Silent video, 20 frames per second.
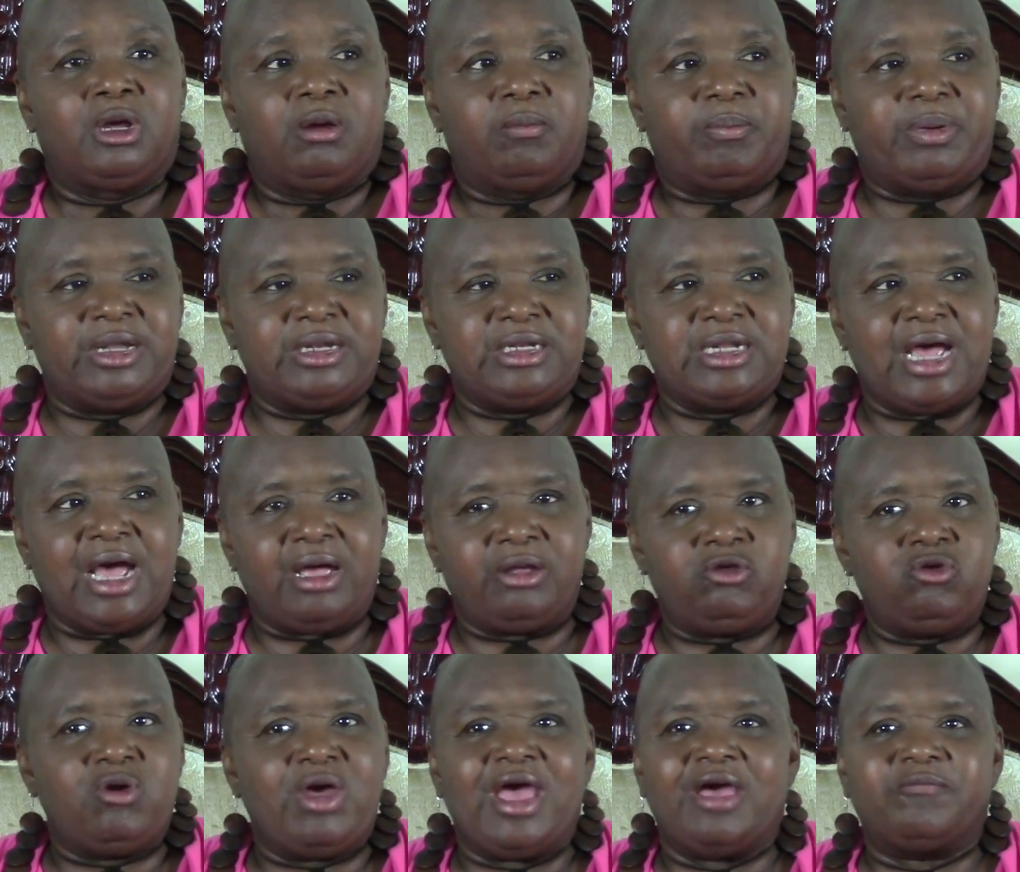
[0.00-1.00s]
But now
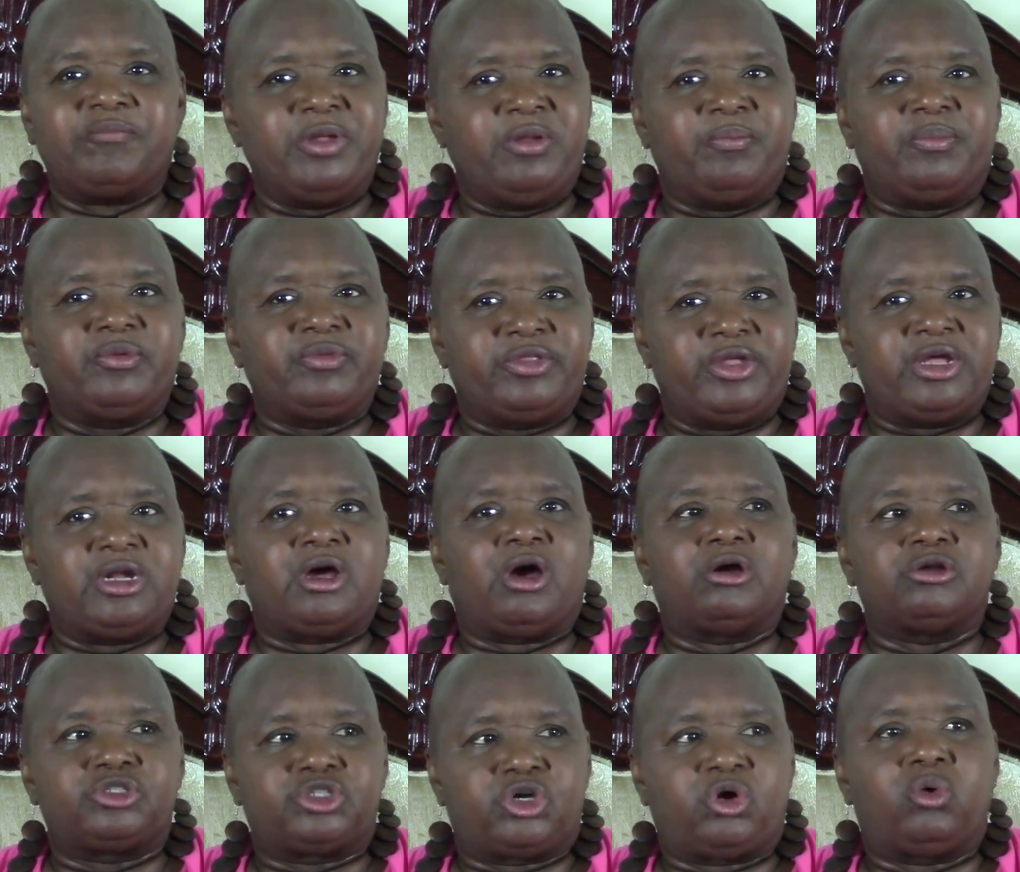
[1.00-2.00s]
you have people that
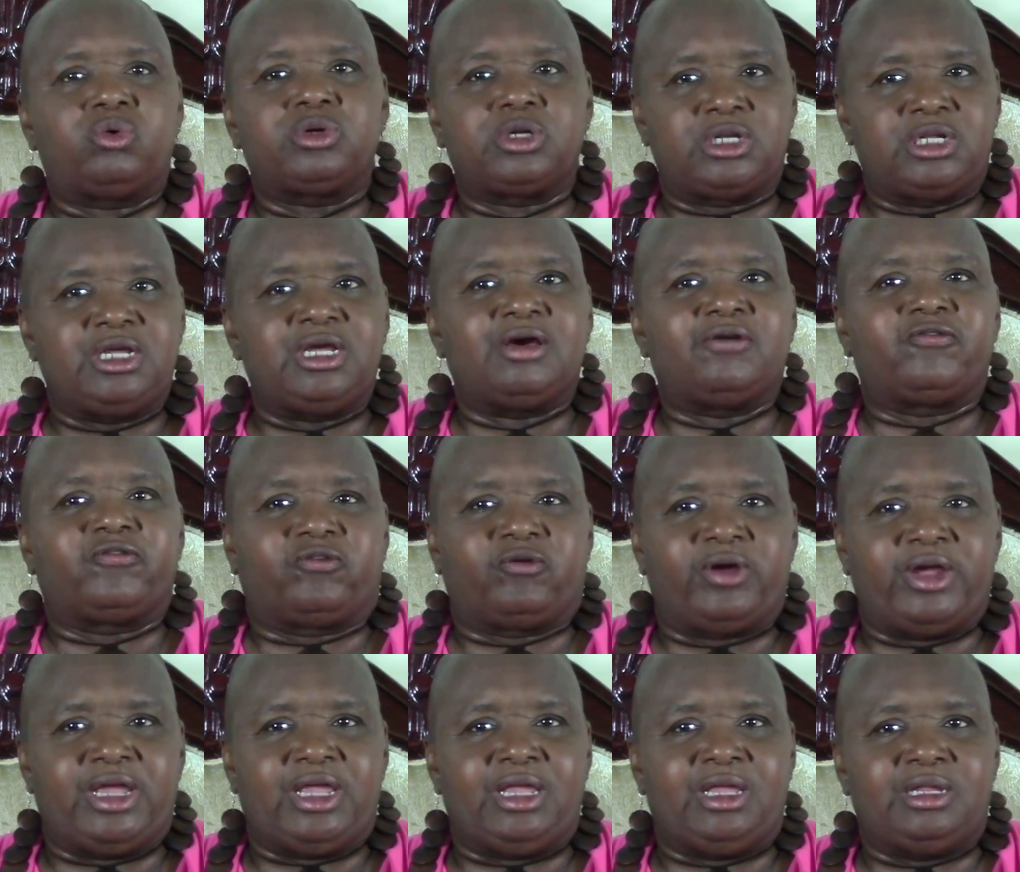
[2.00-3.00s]
are totally
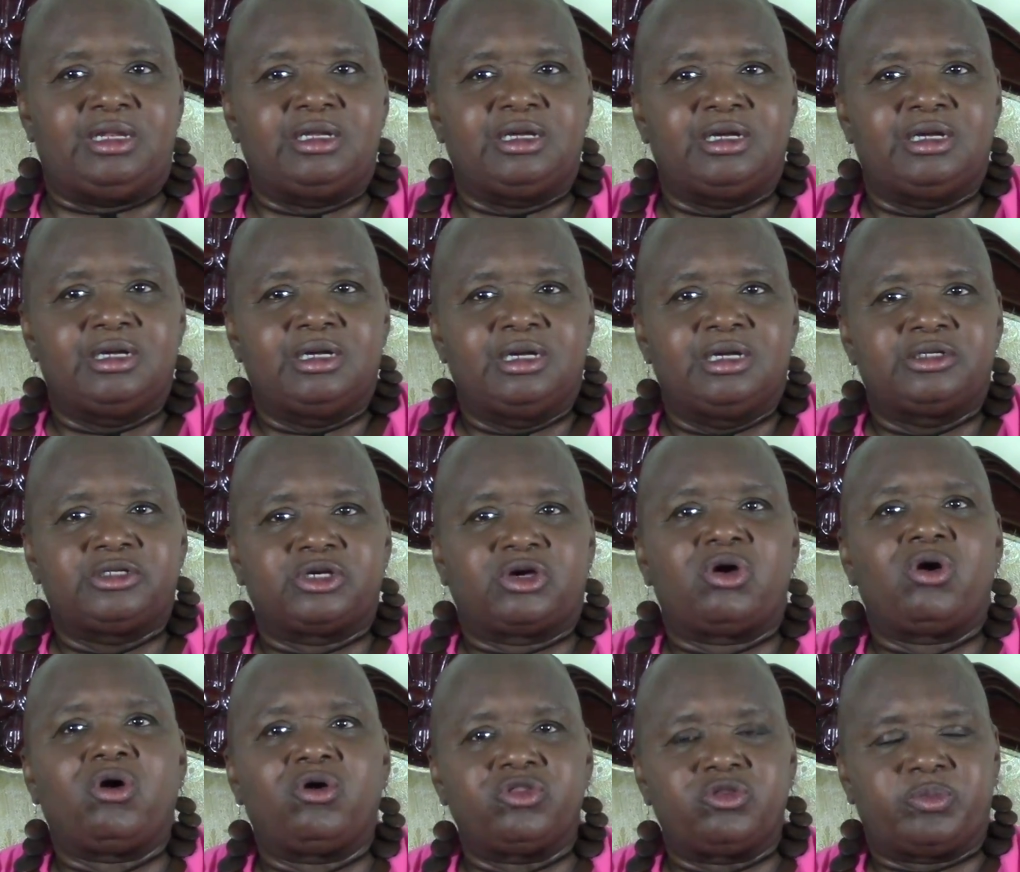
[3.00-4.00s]
afraid to
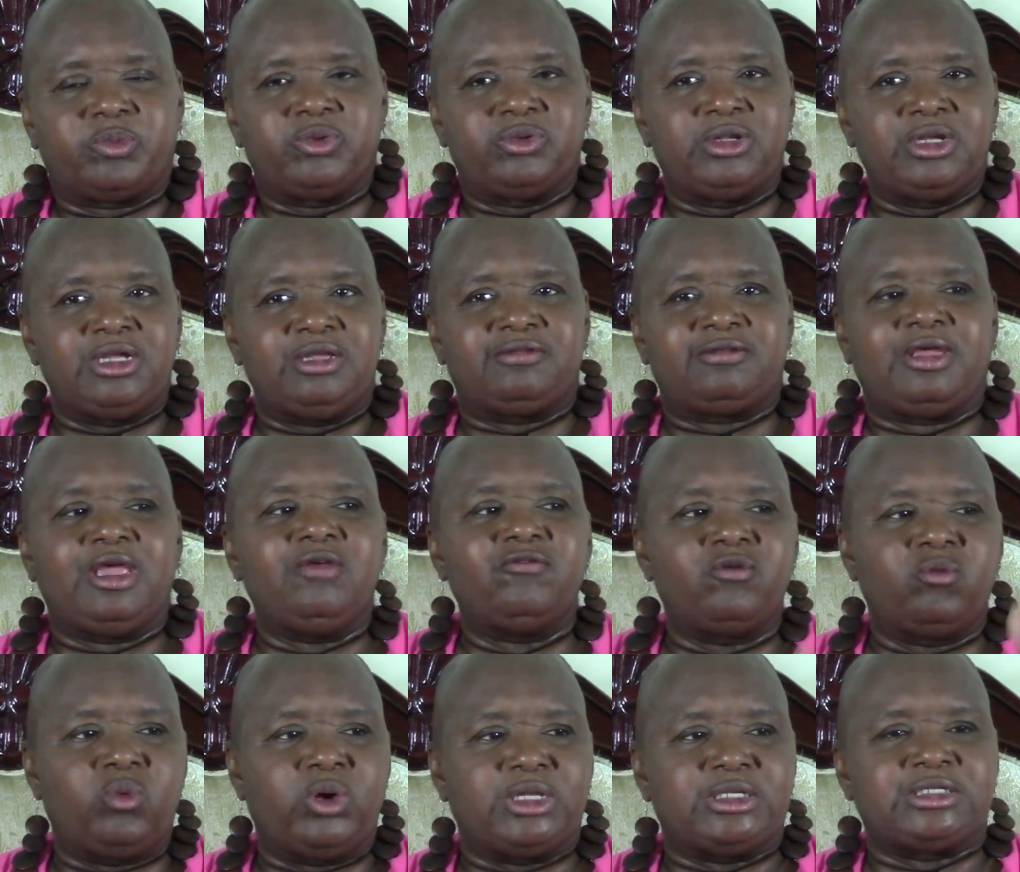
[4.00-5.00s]
call the police,
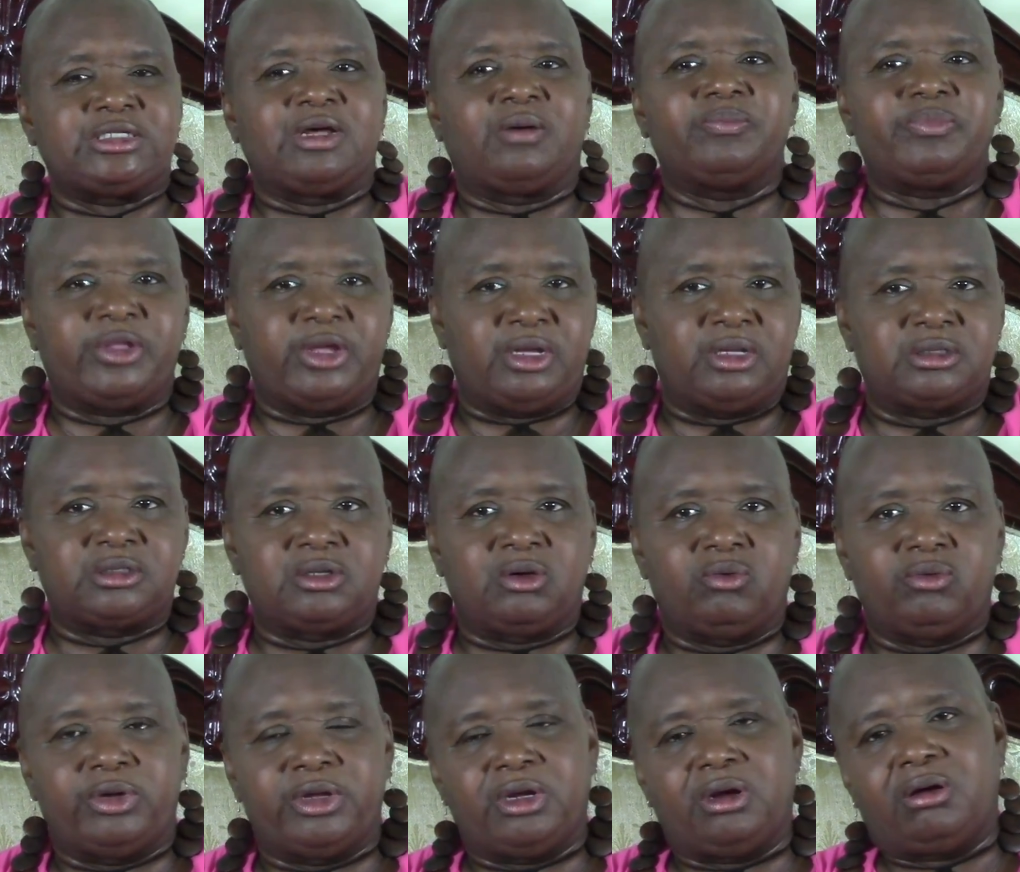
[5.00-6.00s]
even when something is
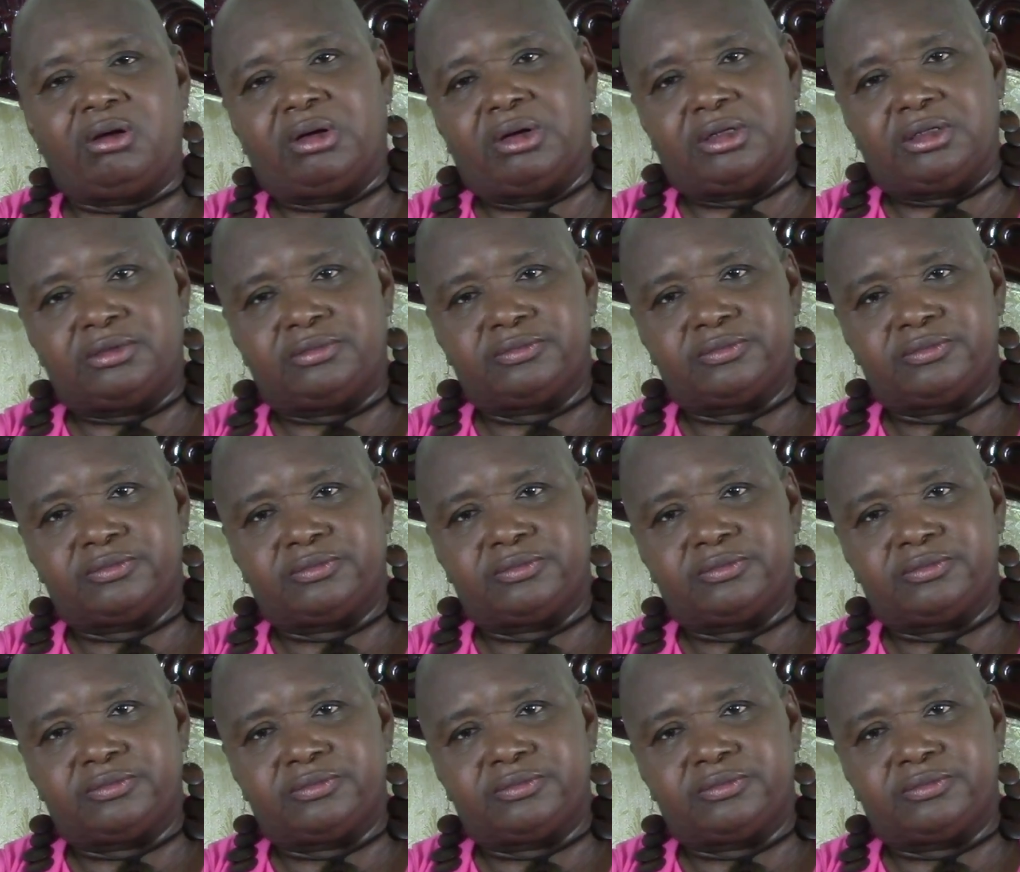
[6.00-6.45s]
going on.